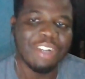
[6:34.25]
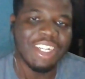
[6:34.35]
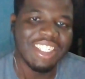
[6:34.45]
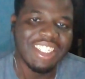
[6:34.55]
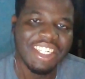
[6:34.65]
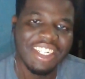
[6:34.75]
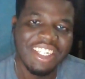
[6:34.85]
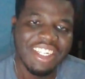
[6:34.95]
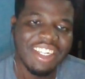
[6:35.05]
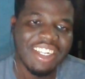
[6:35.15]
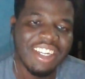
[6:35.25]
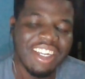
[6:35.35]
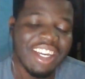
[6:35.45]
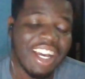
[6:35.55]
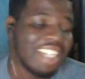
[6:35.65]
friend,
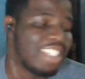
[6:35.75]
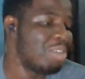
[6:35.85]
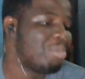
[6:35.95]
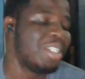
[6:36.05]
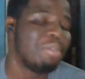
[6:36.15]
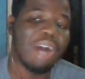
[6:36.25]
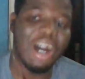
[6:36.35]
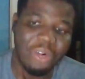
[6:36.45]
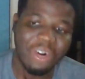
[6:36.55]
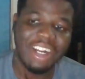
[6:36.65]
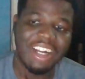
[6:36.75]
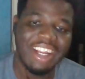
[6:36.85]
has helped him out.